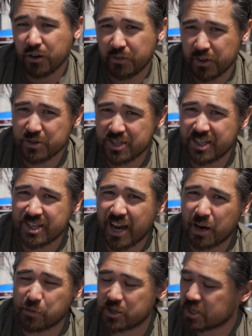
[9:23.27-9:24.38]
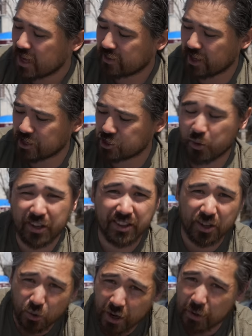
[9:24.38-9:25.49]
who've used these cameras, they enjoy the
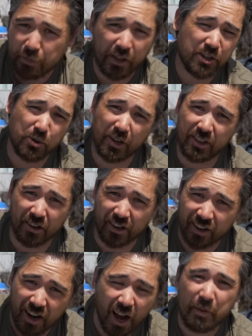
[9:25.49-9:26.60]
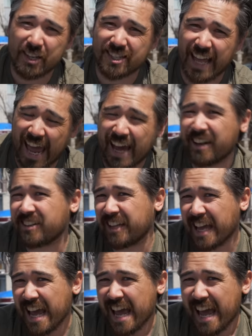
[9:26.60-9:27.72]
grip, they enjoy the ergonomics, the handling,
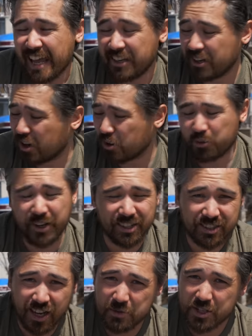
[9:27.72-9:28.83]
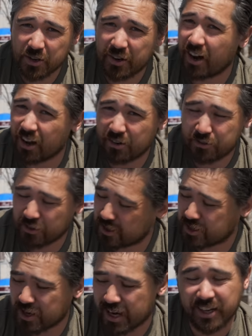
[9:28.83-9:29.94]
and you know, real-time Sony autofocus
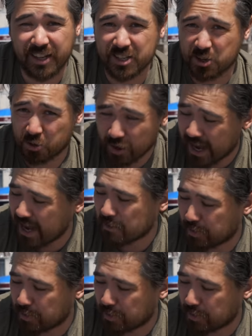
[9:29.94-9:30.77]
tracking is great,